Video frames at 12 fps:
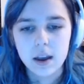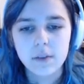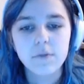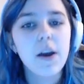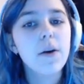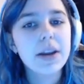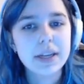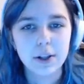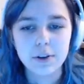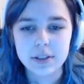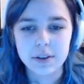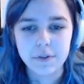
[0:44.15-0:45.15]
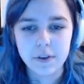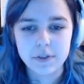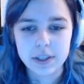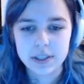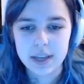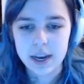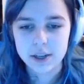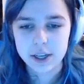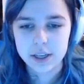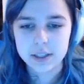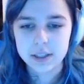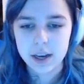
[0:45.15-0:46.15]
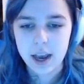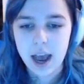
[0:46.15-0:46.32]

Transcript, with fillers: very close to 50 stages.